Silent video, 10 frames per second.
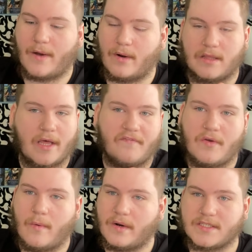I want to love
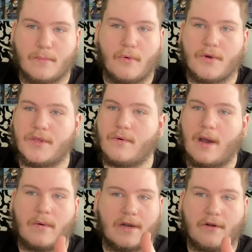you. I want to support you.
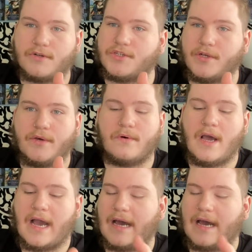I want to nurture you.